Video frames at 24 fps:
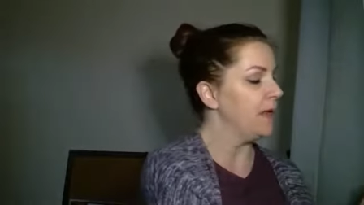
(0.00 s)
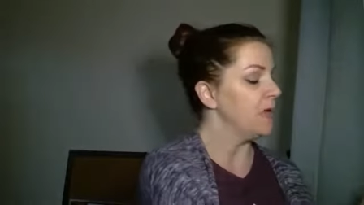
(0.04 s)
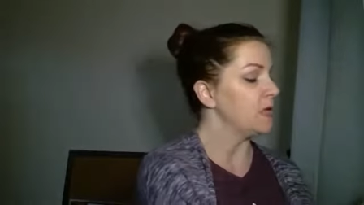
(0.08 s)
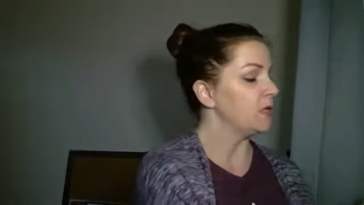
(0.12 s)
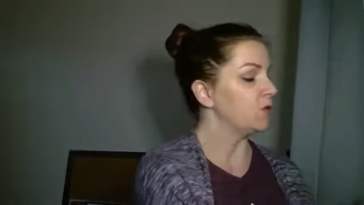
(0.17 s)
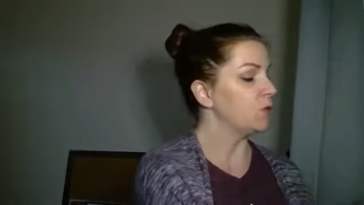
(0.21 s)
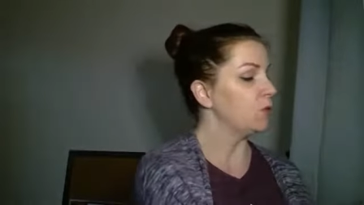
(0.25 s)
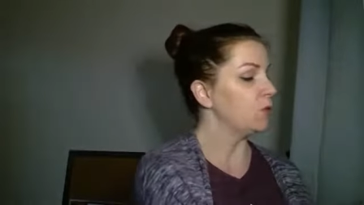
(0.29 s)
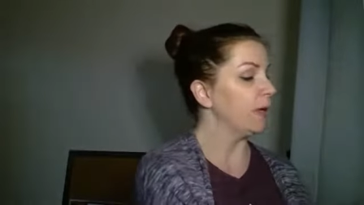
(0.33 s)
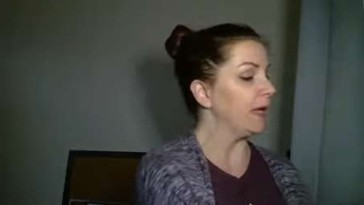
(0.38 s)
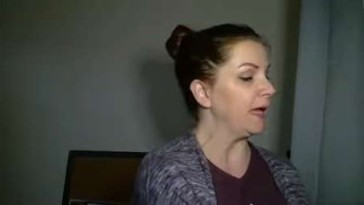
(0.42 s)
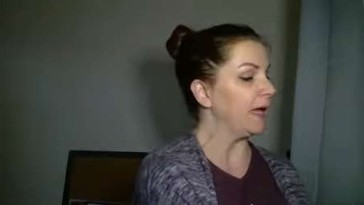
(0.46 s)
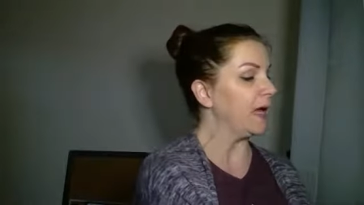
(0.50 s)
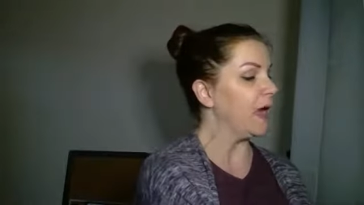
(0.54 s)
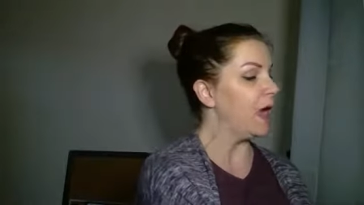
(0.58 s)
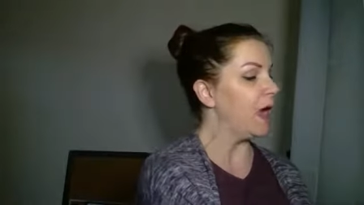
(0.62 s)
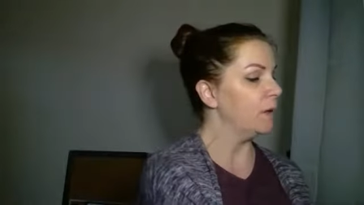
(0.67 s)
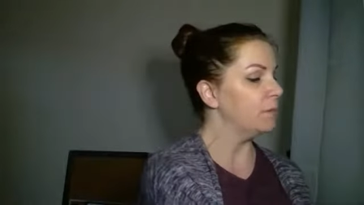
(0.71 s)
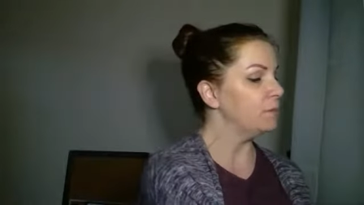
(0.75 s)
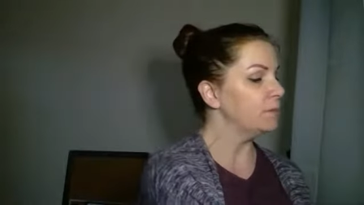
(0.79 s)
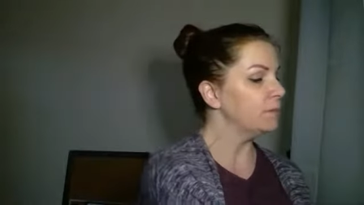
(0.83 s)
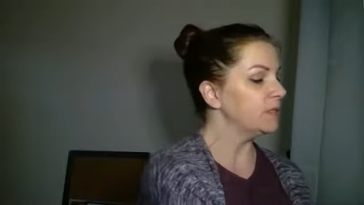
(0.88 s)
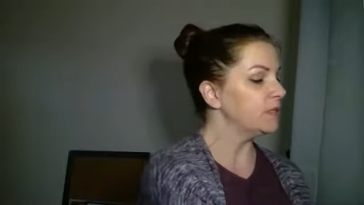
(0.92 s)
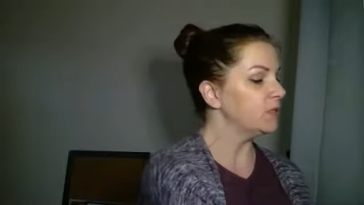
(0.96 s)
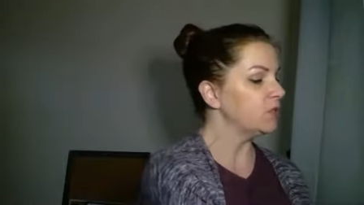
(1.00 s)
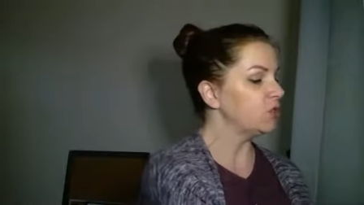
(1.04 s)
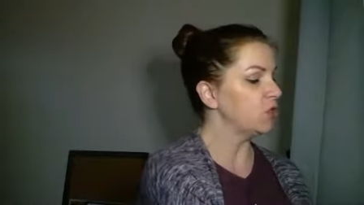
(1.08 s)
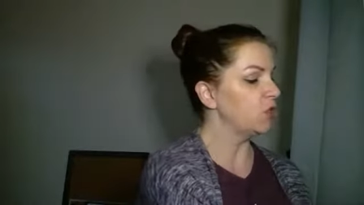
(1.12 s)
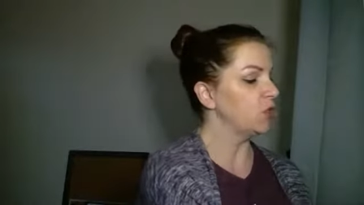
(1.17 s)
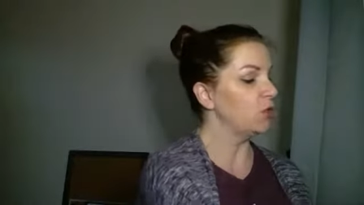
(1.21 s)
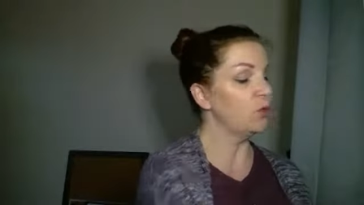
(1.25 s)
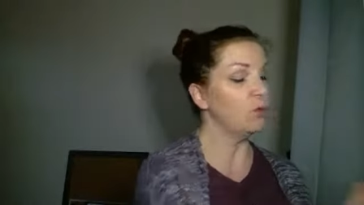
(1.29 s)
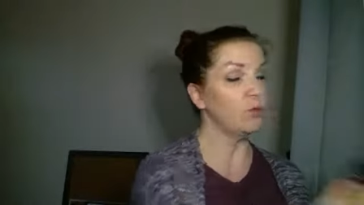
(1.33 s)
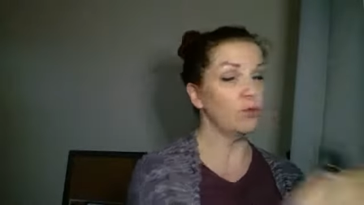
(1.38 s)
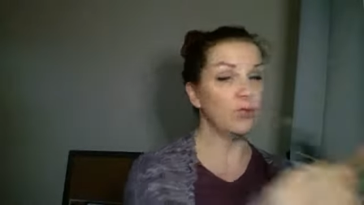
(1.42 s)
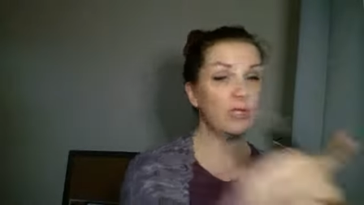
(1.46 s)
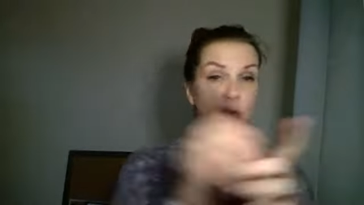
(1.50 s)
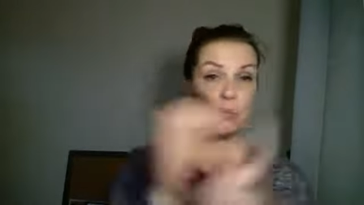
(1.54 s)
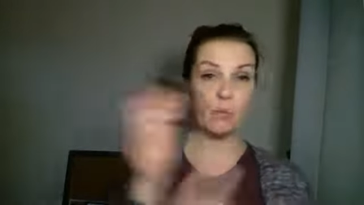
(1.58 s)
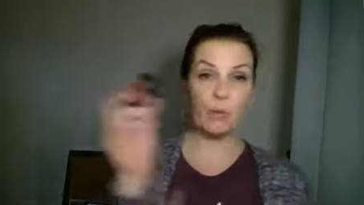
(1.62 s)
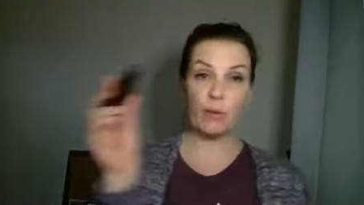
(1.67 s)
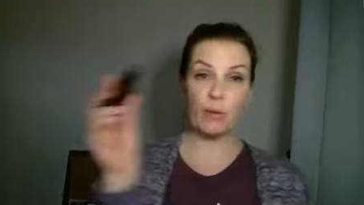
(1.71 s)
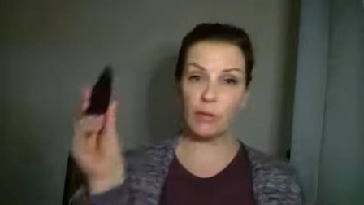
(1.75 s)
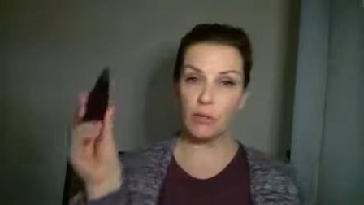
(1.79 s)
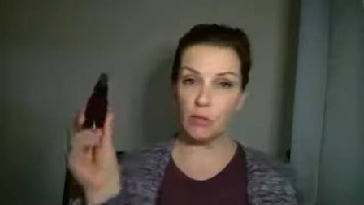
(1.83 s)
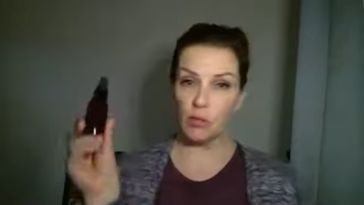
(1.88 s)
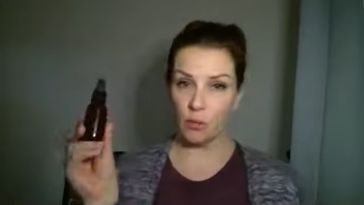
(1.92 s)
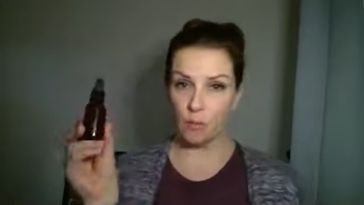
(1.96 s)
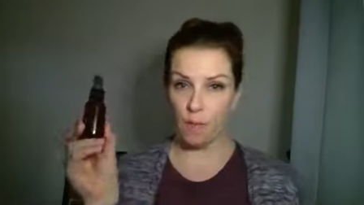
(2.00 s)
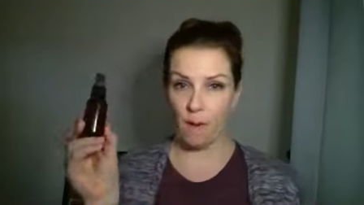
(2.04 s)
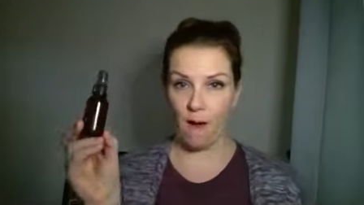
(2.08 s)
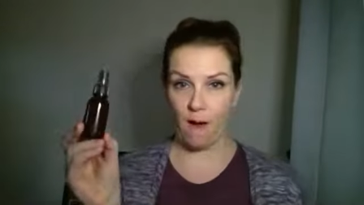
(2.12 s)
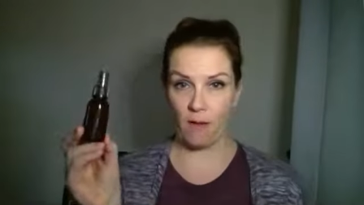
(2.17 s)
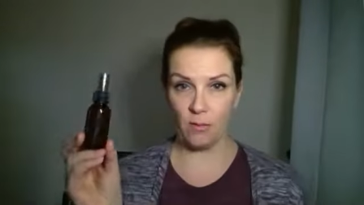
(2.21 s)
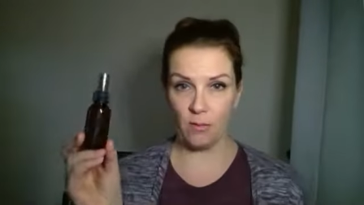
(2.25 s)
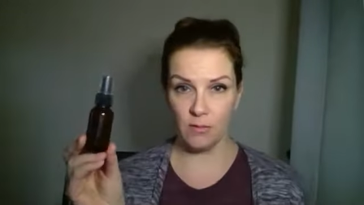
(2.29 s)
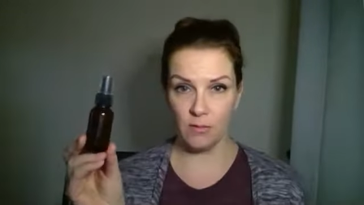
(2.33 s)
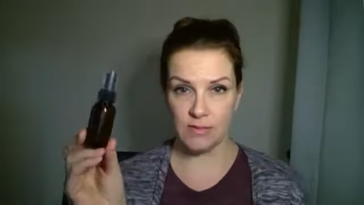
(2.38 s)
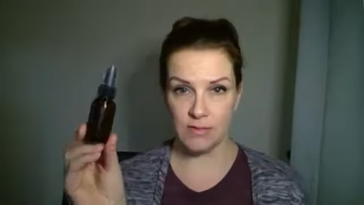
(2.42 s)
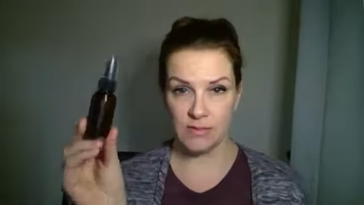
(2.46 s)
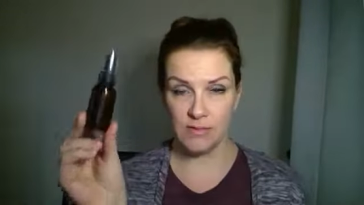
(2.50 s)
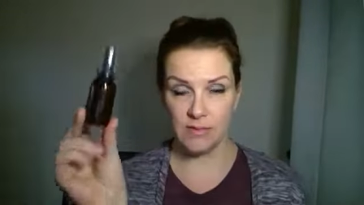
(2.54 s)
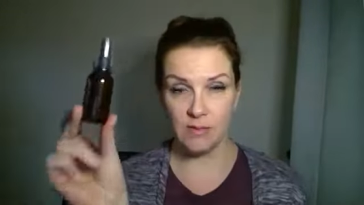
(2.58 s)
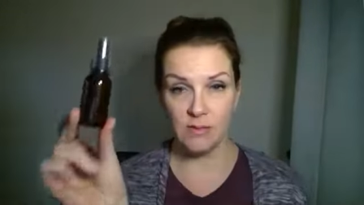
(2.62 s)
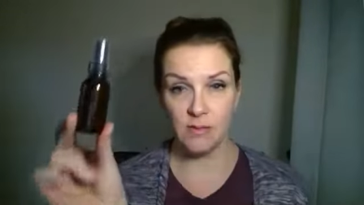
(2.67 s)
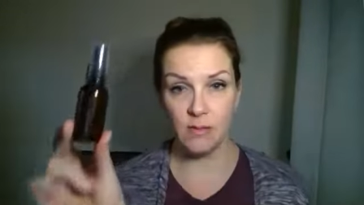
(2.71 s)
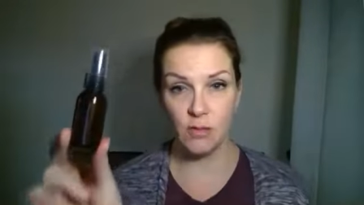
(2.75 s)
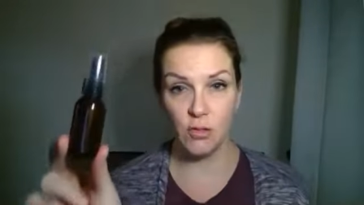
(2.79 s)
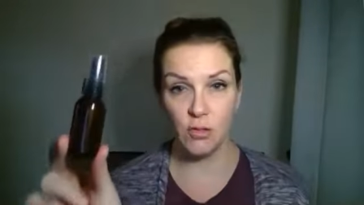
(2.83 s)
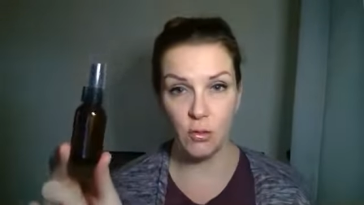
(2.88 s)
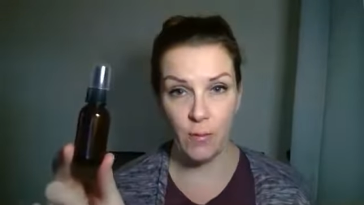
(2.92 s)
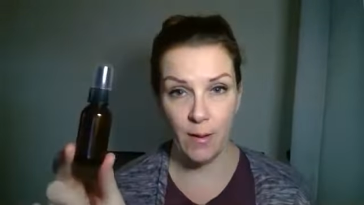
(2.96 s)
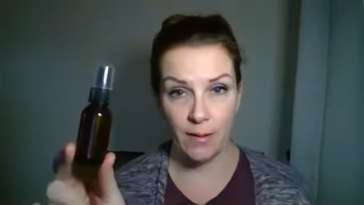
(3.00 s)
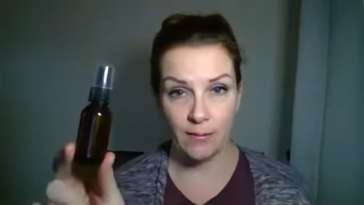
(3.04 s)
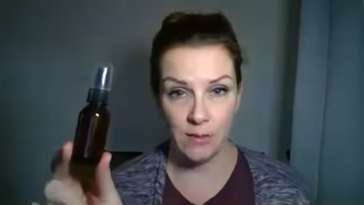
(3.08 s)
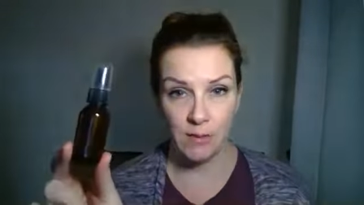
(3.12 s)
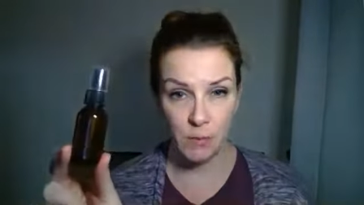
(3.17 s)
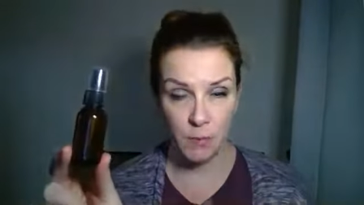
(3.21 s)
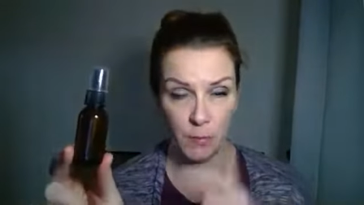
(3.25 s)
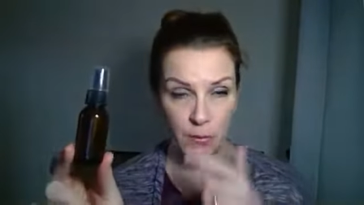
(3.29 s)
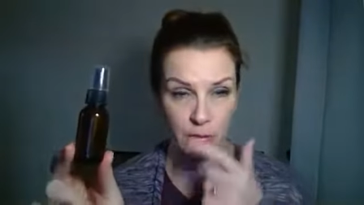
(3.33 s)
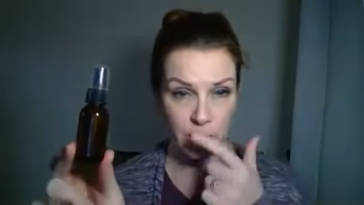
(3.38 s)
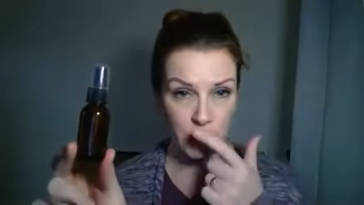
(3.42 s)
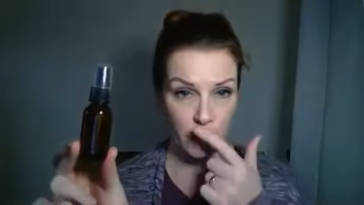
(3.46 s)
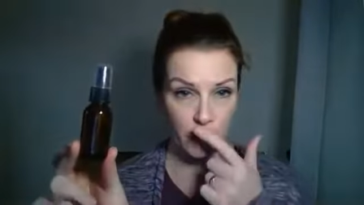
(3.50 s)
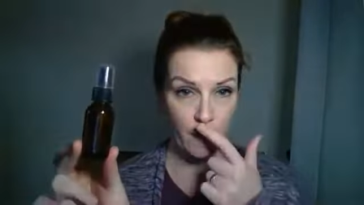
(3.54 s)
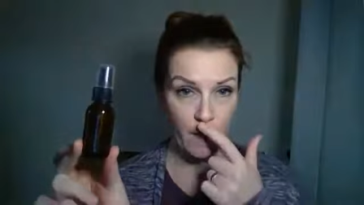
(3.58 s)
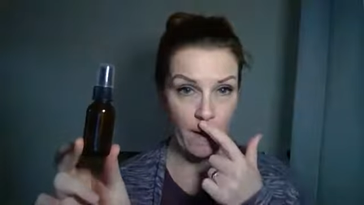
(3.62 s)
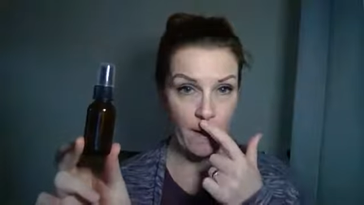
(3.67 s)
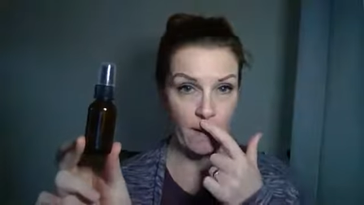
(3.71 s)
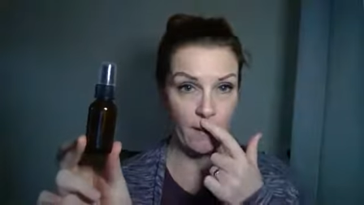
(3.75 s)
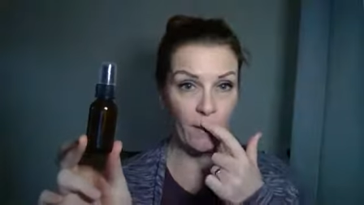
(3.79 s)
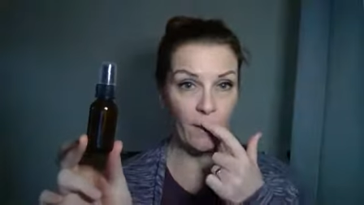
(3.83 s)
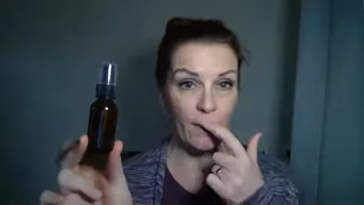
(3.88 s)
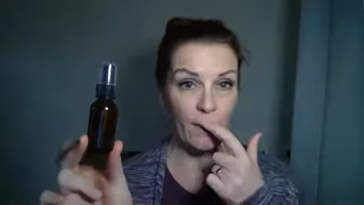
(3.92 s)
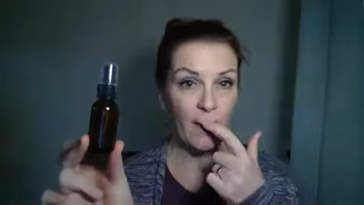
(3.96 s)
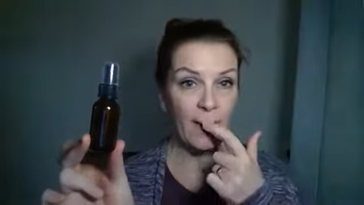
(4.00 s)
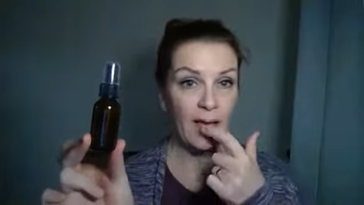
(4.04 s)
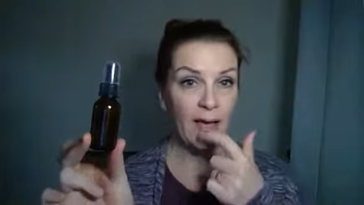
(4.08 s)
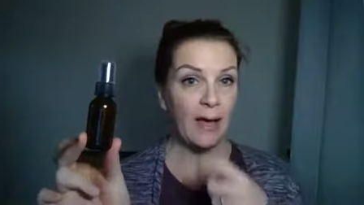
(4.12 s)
So when it comes to spritzer bottles, this is a 2-ounce spritzer bottle.